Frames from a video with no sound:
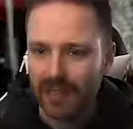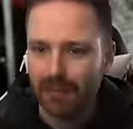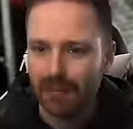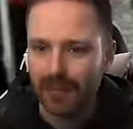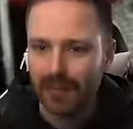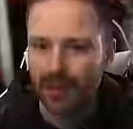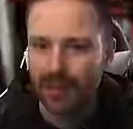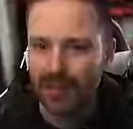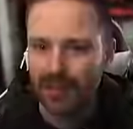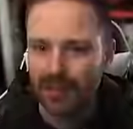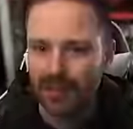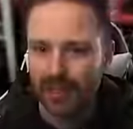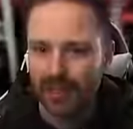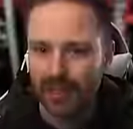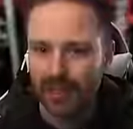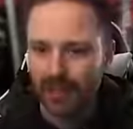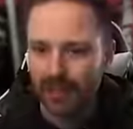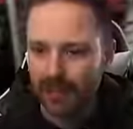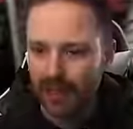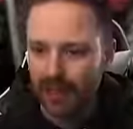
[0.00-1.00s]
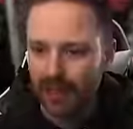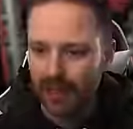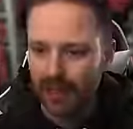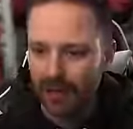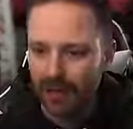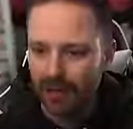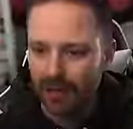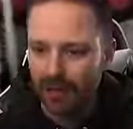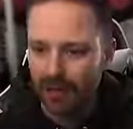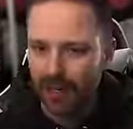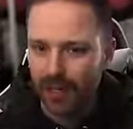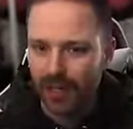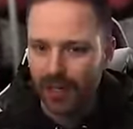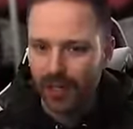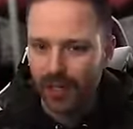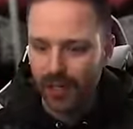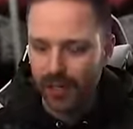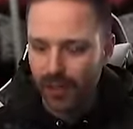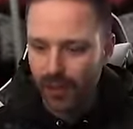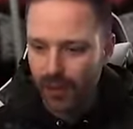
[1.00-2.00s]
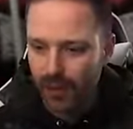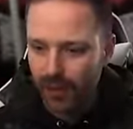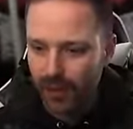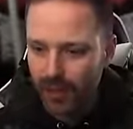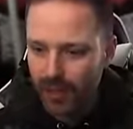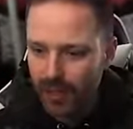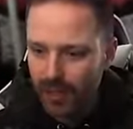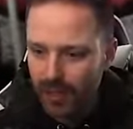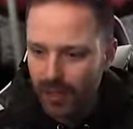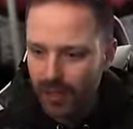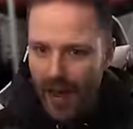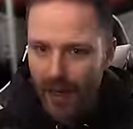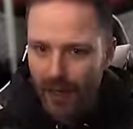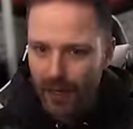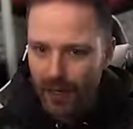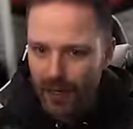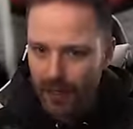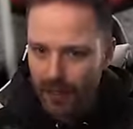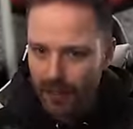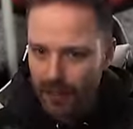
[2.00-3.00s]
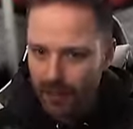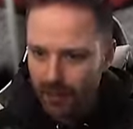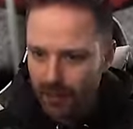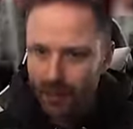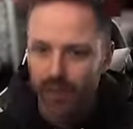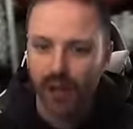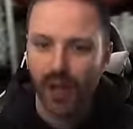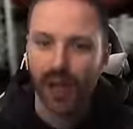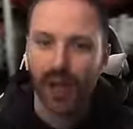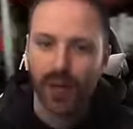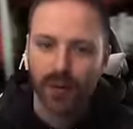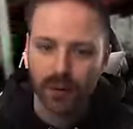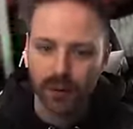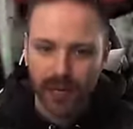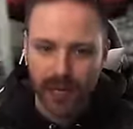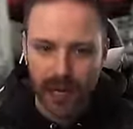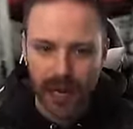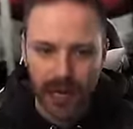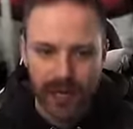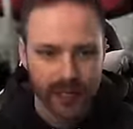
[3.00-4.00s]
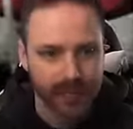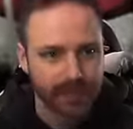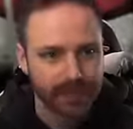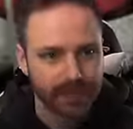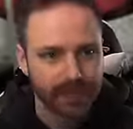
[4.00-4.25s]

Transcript: what that blue is. It's a little bit of a new vial. Fill as you go. Got